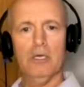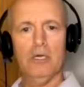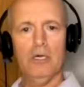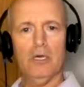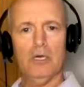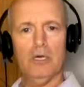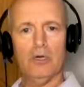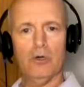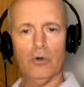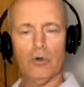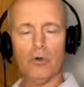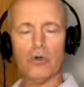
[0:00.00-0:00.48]

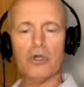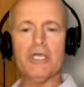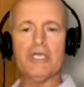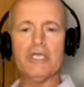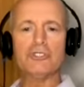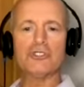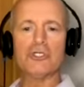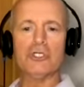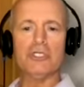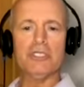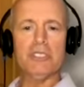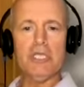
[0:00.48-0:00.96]
uh, or
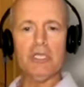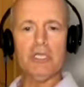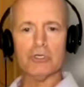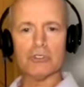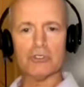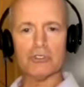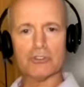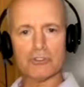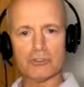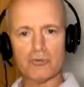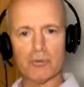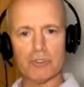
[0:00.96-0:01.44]

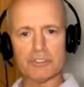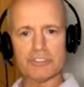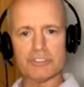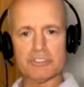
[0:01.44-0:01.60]
engineers to